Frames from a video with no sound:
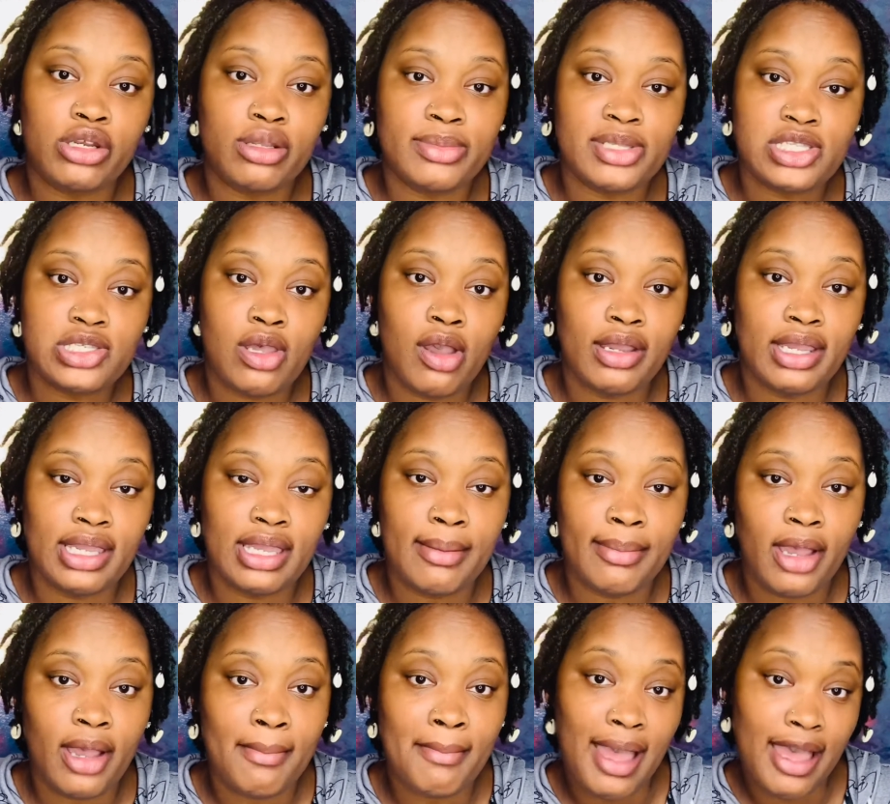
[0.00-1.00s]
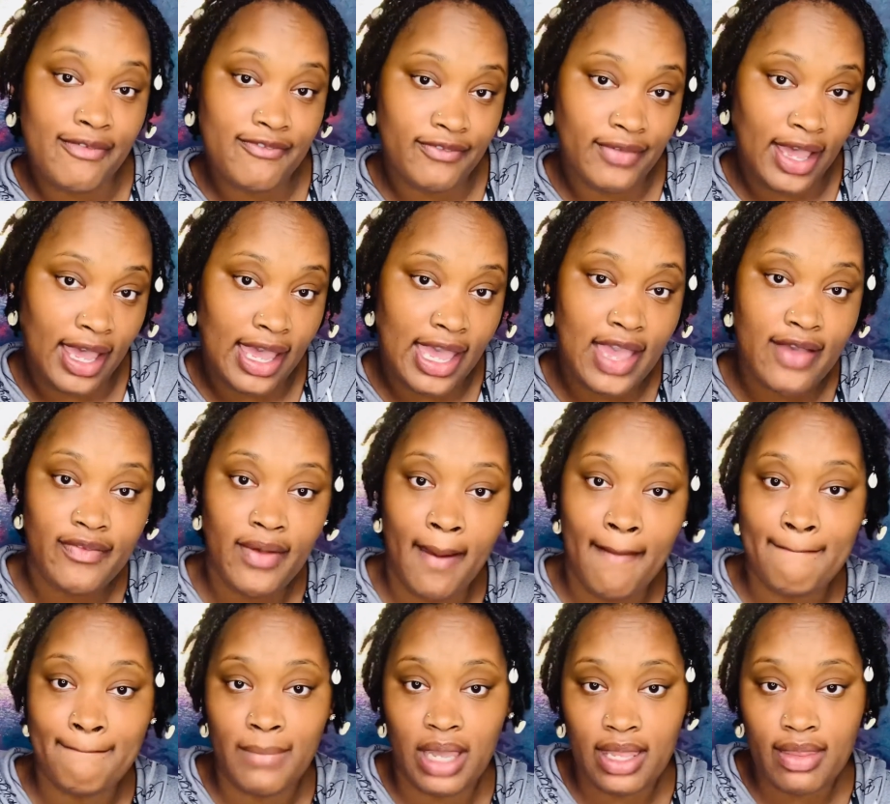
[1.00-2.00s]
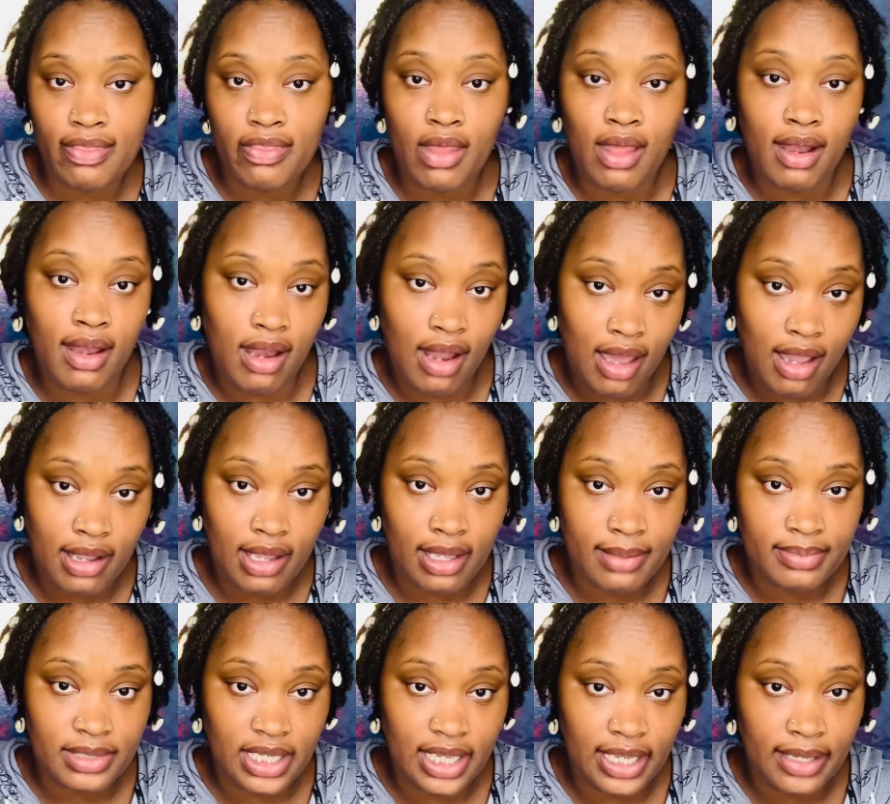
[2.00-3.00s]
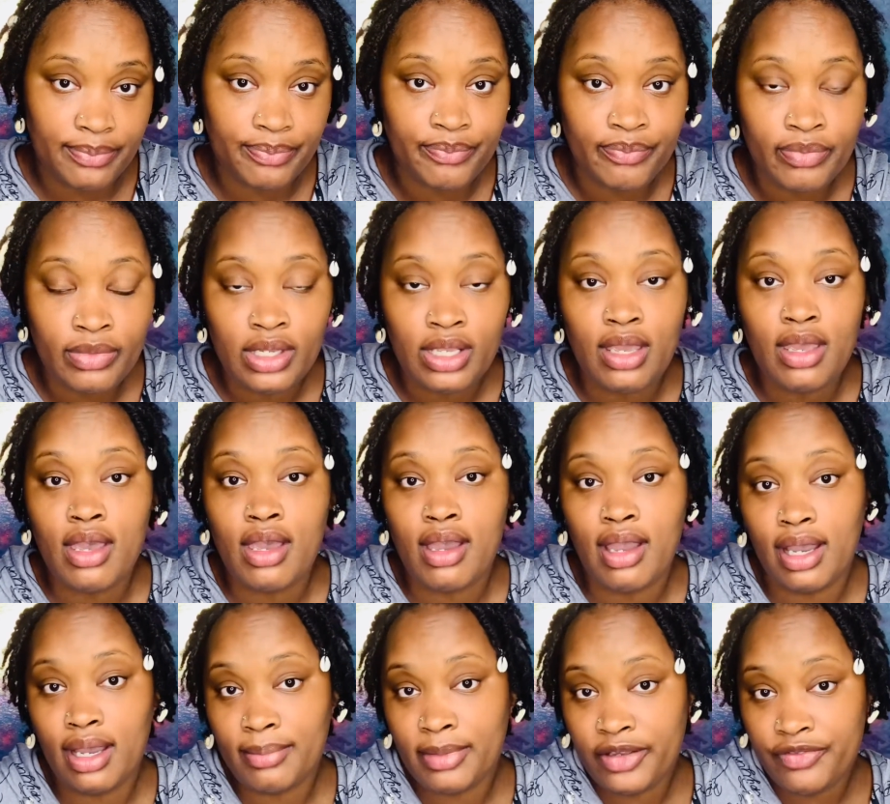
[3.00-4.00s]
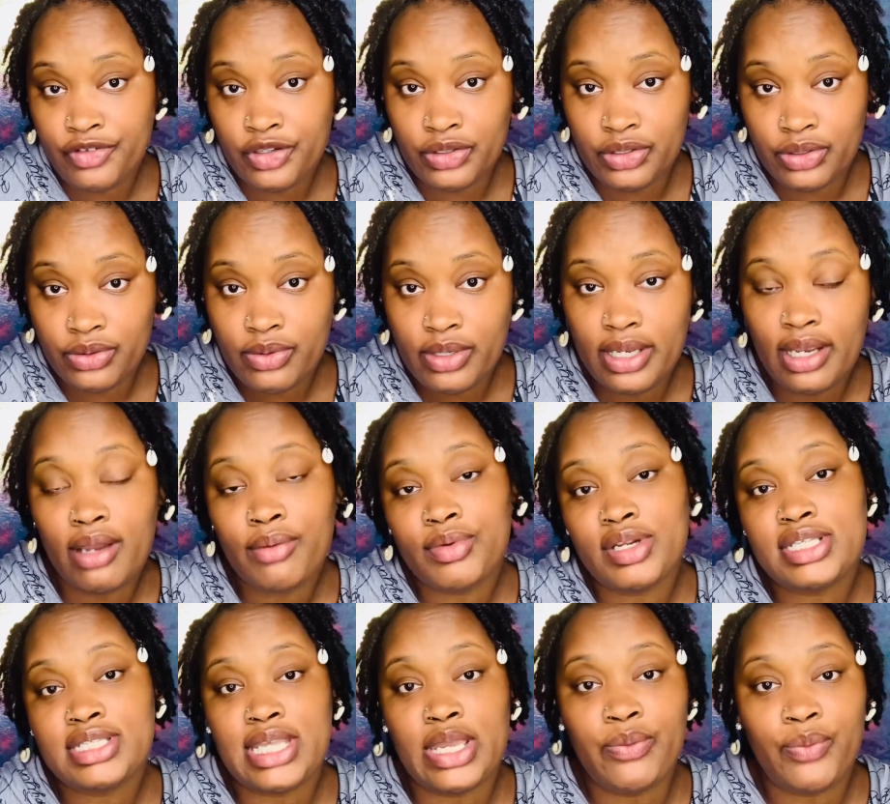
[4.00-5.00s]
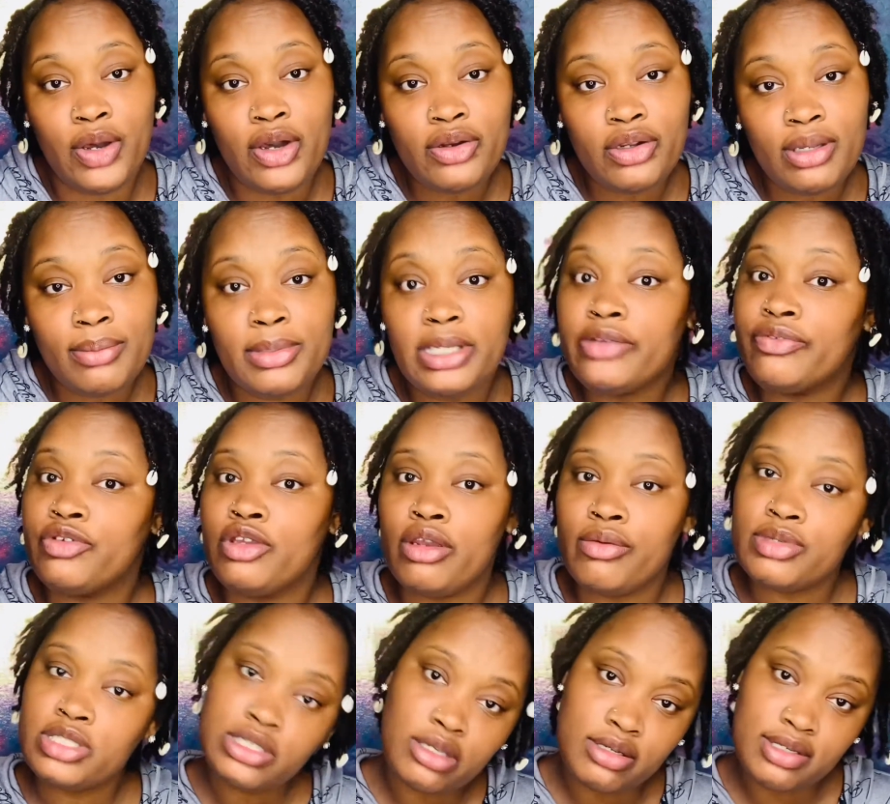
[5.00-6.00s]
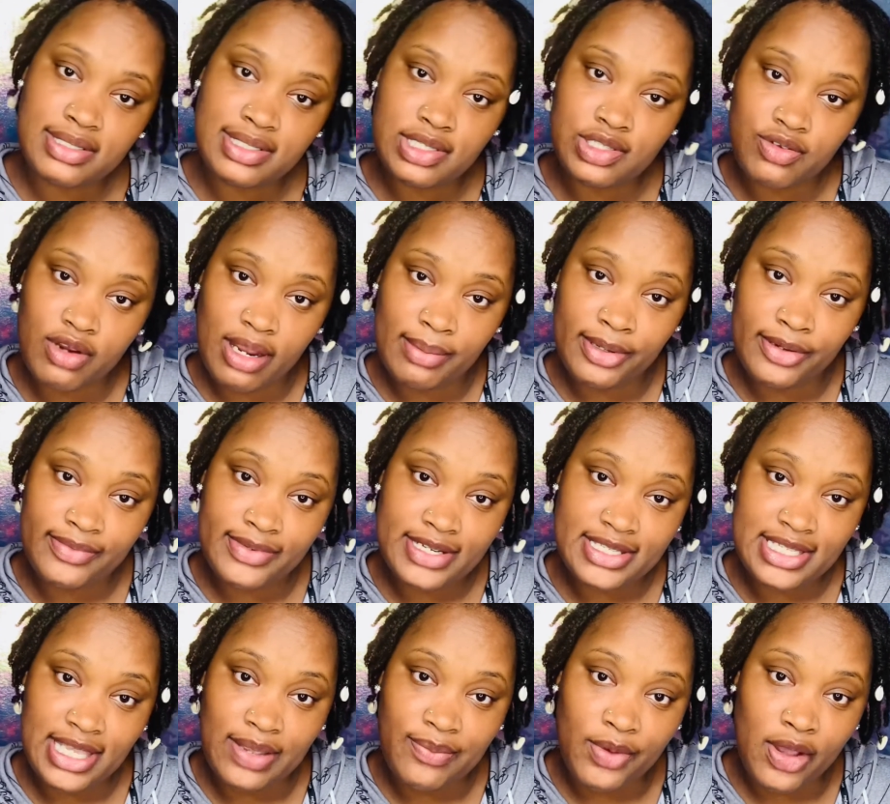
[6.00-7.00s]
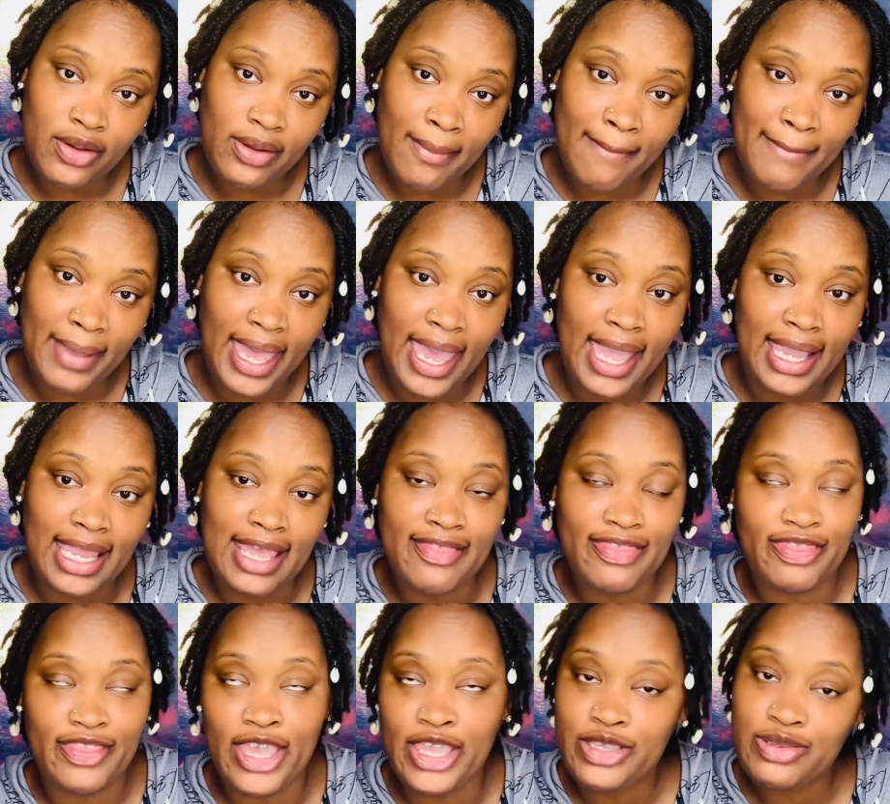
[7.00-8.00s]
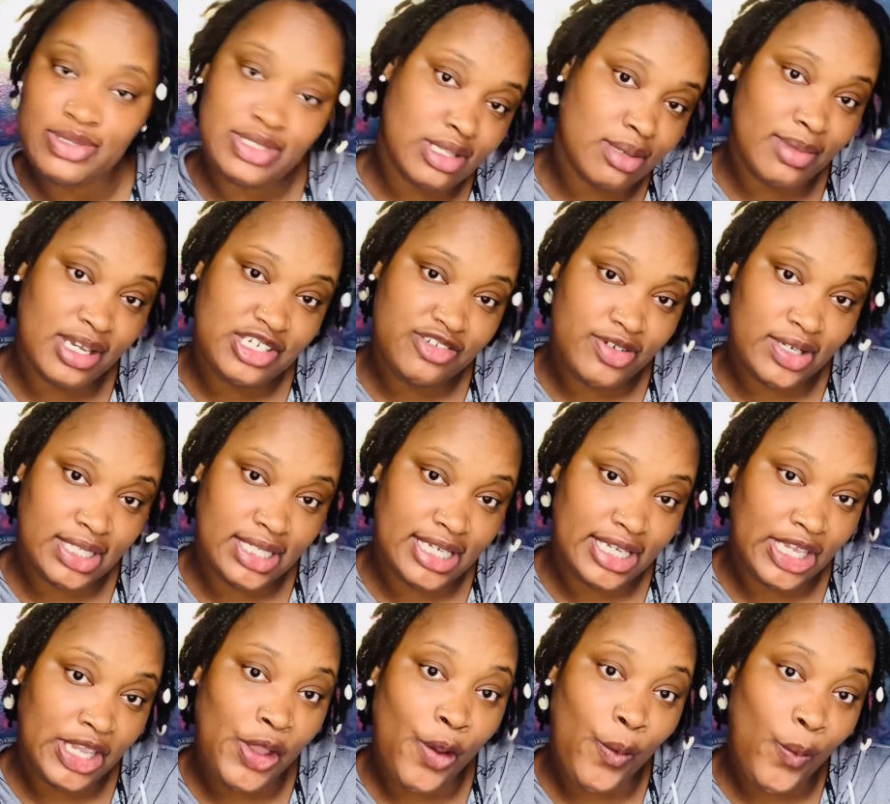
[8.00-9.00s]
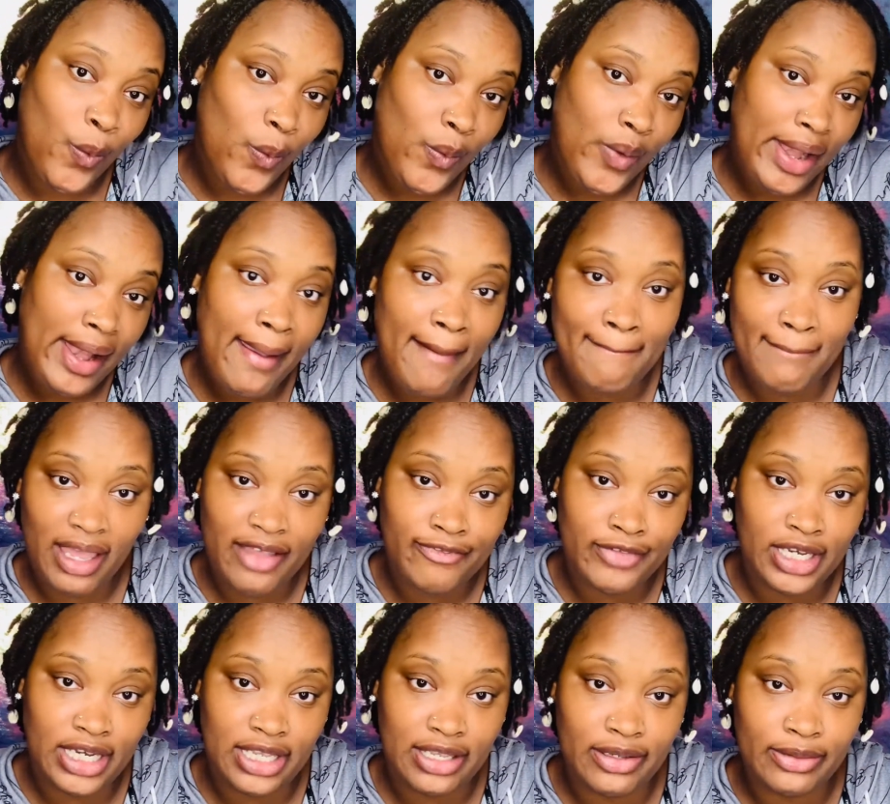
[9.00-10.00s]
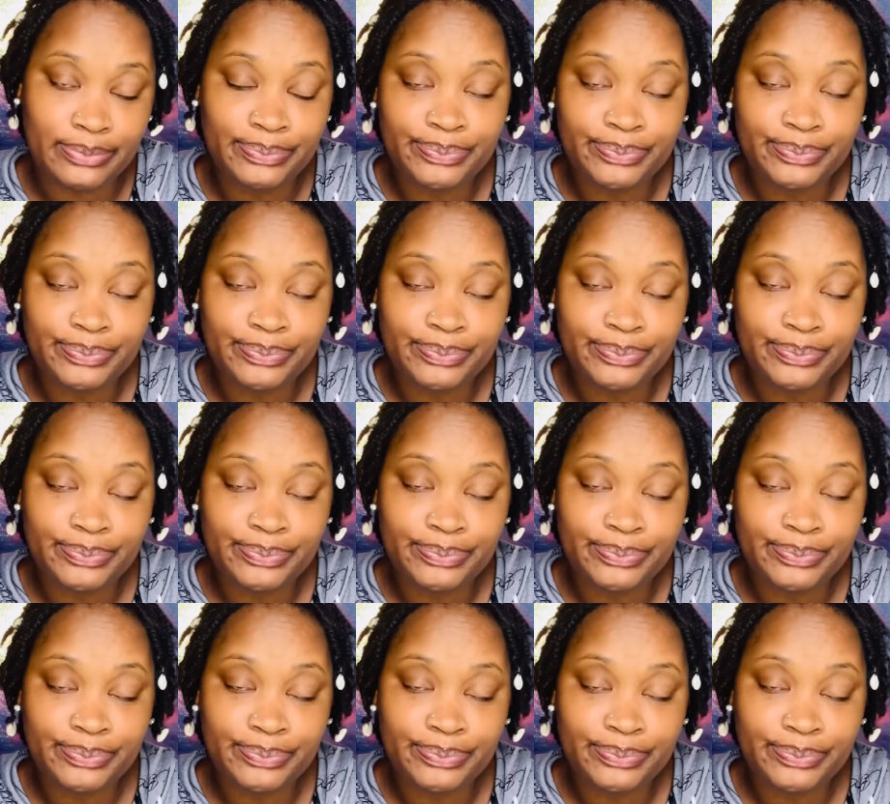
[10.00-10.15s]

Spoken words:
talking about my 5-month lock update. If you're new here, I want to say welcome, and if you're a returning subscriber, I want to say welcome back, and thank you so much for clicking on my video.